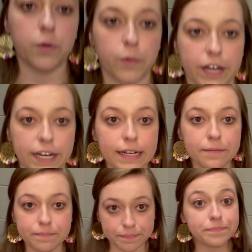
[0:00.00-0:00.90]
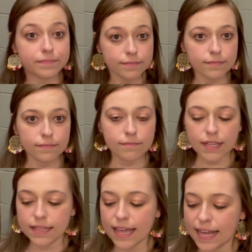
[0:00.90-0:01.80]
word,
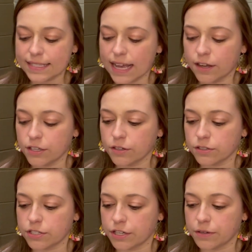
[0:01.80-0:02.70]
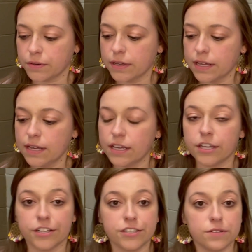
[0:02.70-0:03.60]
that's how you'll do
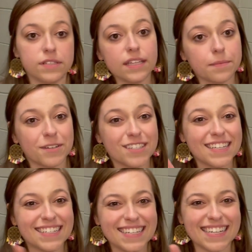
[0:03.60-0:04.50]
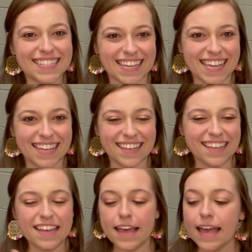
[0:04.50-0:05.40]
your two syllables, TT.
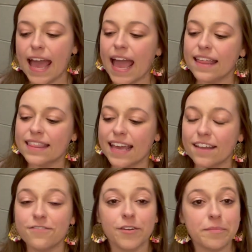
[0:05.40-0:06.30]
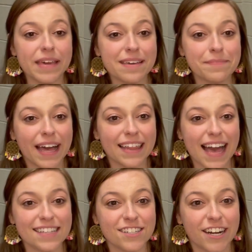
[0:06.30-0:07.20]
And then for me, my
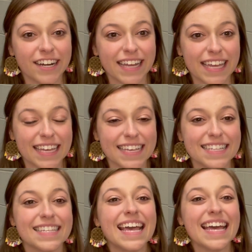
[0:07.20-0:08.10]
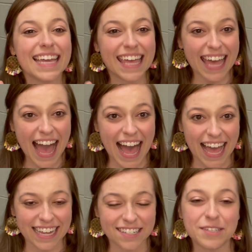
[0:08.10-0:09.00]
last heart is
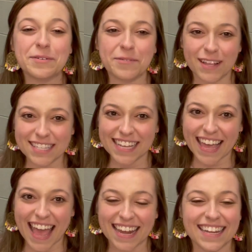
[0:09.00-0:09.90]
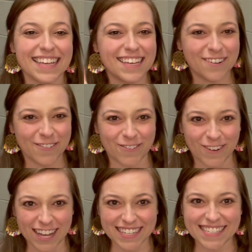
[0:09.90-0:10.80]
kind. Once again,
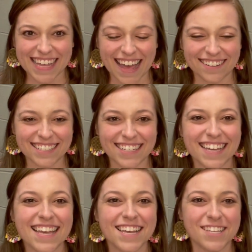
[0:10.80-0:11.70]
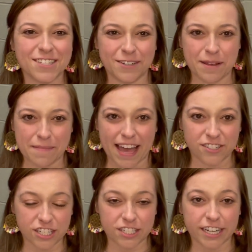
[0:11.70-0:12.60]
one sound, so it
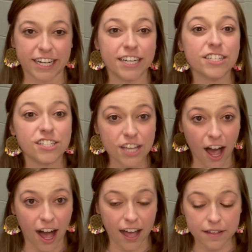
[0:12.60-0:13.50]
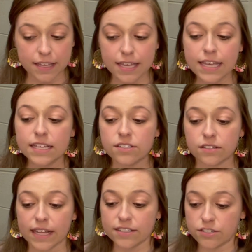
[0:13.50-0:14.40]
matches our ta. So
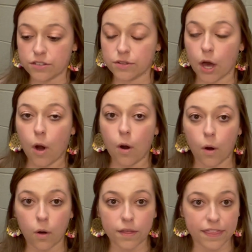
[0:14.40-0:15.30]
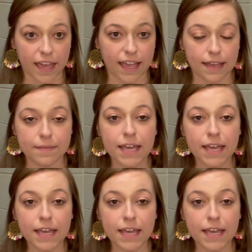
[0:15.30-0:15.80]
let's do the whole thing.